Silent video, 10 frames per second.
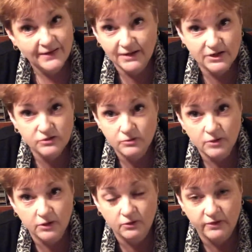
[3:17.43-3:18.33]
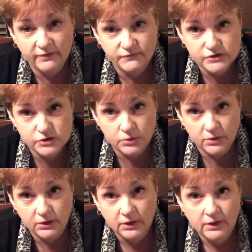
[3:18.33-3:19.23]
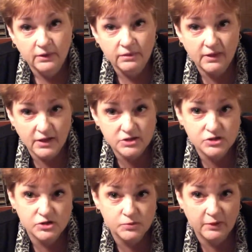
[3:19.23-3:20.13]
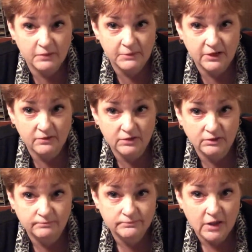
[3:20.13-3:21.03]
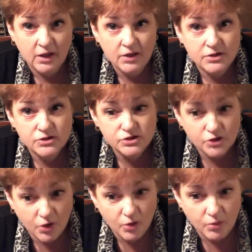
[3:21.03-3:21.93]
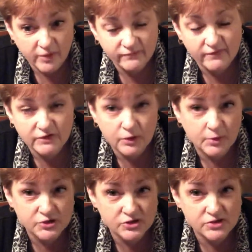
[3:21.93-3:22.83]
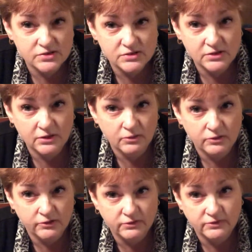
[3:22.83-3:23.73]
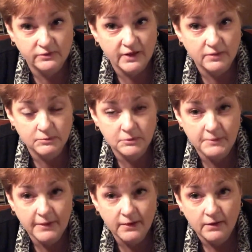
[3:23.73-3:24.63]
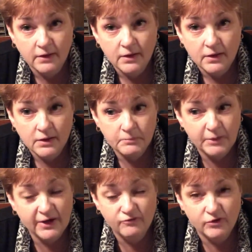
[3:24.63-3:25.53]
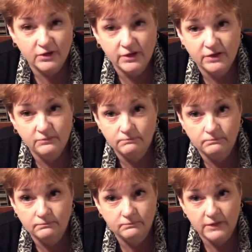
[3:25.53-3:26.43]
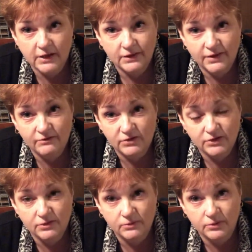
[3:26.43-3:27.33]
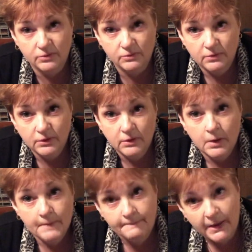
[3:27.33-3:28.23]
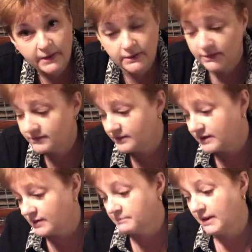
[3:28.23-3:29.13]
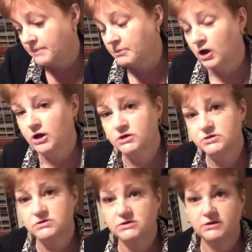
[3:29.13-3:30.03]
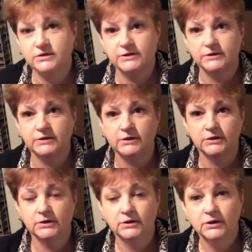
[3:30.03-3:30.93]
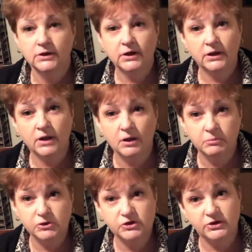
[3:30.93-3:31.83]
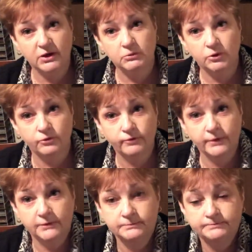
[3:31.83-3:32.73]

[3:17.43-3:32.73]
And I do not know that for sure. That is just what I've been hearing. So if you have any questions, you know, just send them to me. But I really, yeah, I really don't know. But I did get my box today, and I'll put you down and we'll go through it.